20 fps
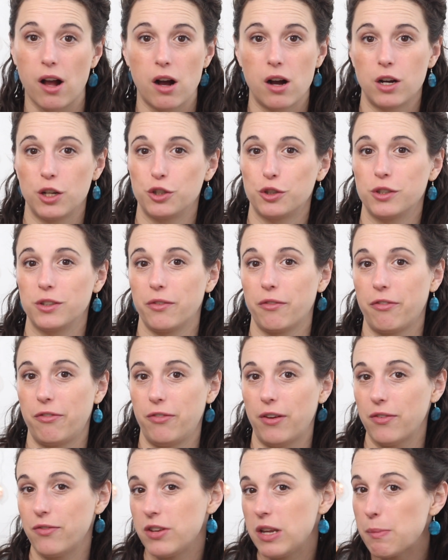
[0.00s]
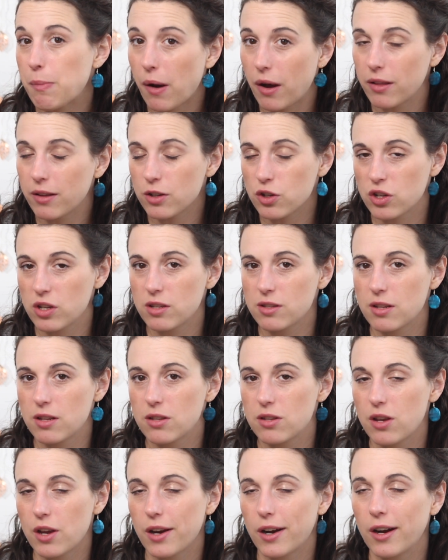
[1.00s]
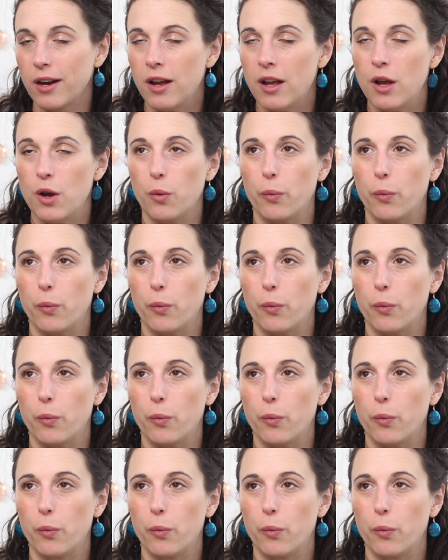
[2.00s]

150 polishes this year,